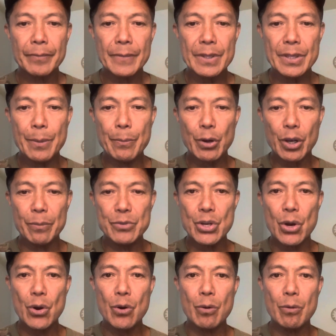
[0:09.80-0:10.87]
the book of
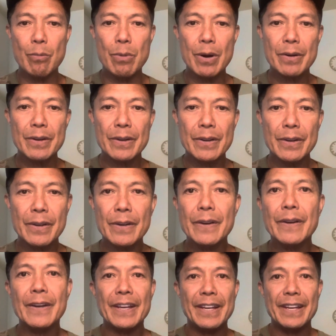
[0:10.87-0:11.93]
Job.
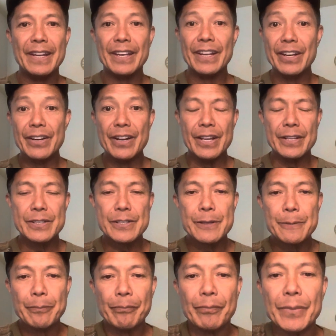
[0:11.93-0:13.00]
Here it is.
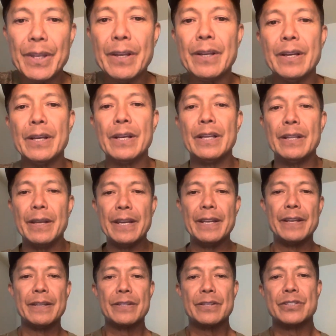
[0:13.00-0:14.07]

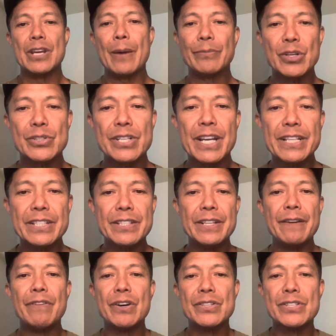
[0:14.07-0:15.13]
In chapter 60,
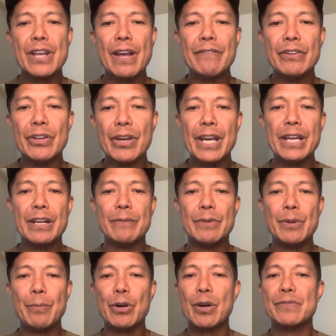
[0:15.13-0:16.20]
verse 7 to 8 of the
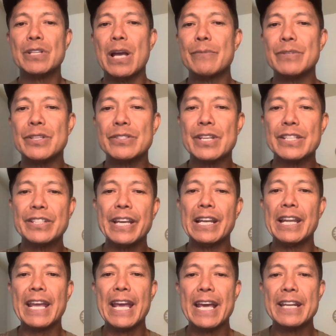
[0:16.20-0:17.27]
book of Psalms, it says,
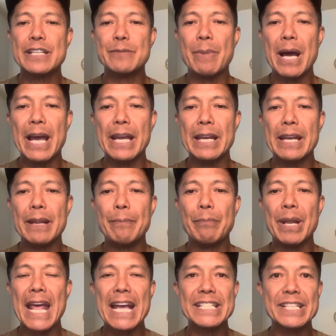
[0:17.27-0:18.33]
Gilead is mine,
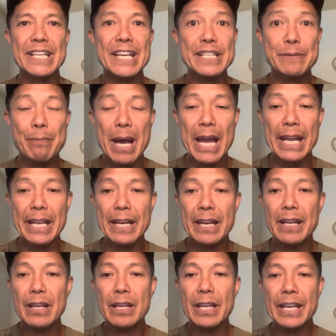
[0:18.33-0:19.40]
Manasseh is mine,
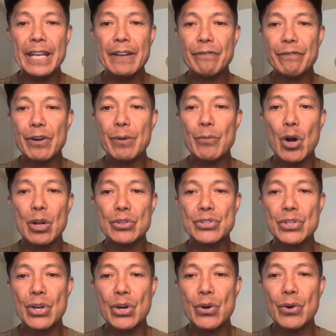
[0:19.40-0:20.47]
Ephraim
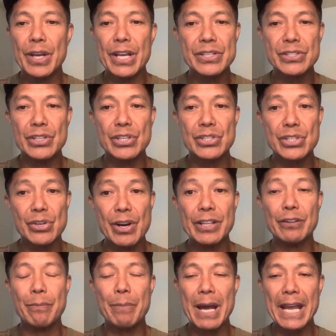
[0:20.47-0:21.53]
also is the
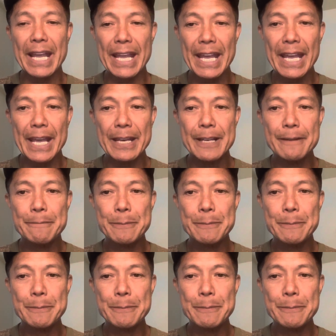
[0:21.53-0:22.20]
strength of my head.